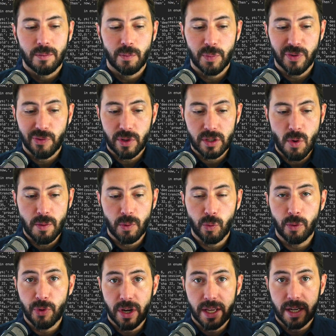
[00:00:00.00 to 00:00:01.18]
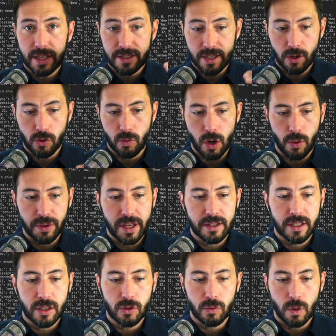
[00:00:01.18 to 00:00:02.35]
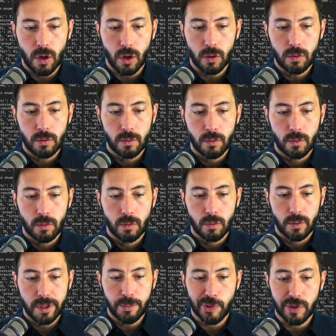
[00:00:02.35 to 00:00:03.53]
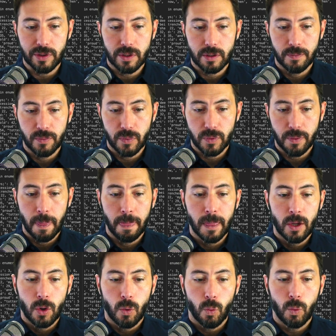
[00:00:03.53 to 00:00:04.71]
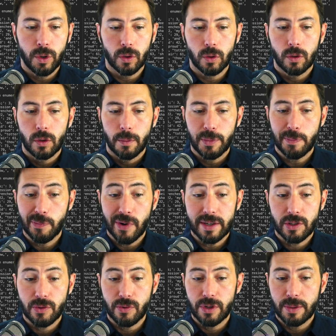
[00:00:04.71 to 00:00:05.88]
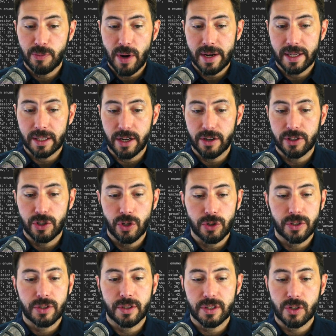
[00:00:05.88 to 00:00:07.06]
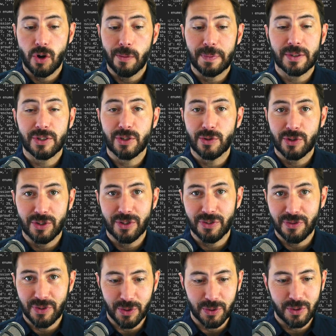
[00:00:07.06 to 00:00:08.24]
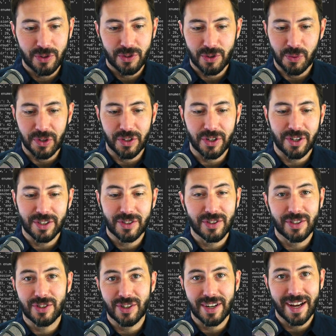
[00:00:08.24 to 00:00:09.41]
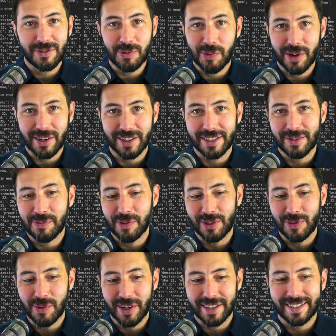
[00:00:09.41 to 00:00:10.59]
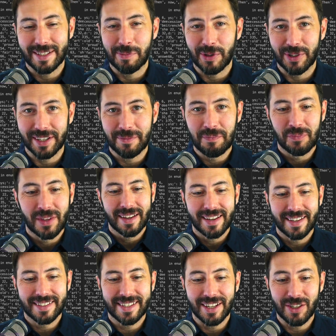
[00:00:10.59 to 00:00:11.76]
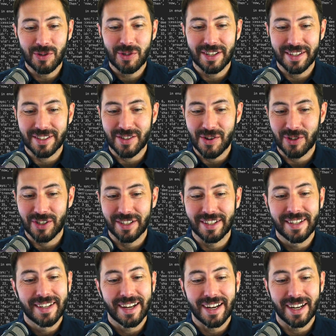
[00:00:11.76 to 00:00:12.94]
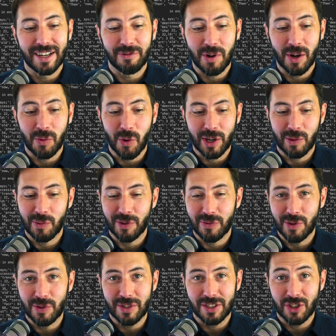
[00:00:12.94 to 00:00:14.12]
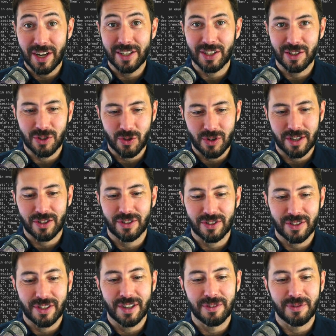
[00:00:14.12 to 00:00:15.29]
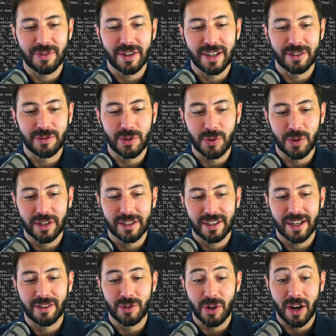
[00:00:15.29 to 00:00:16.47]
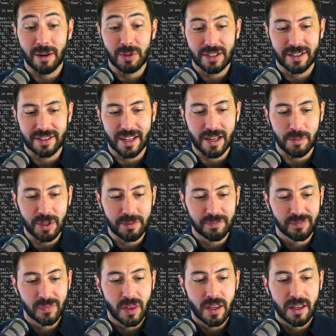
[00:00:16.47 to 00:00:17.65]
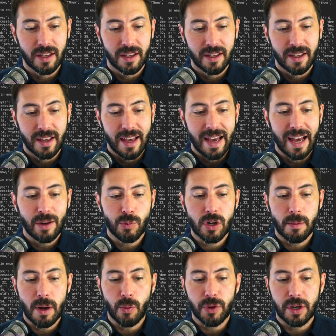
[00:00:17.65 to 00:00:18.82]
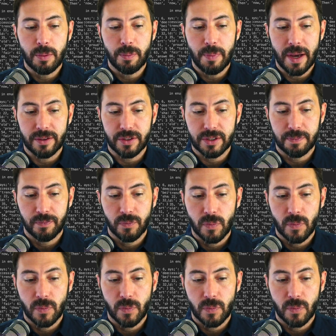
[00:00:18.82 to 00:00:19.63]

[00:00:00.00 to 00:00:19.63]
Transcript: But for this moment, we'll bring in a single row, and that single row inputs will be pressed through an embedding layer. And you notice this copious uses of views. So one of the hardest things you're going to have to work on when you work in deep learning is getting used to this notion of uh, working with views and changing the structures of, of, your, of your objects as they come in. And we'll come out with an embeds.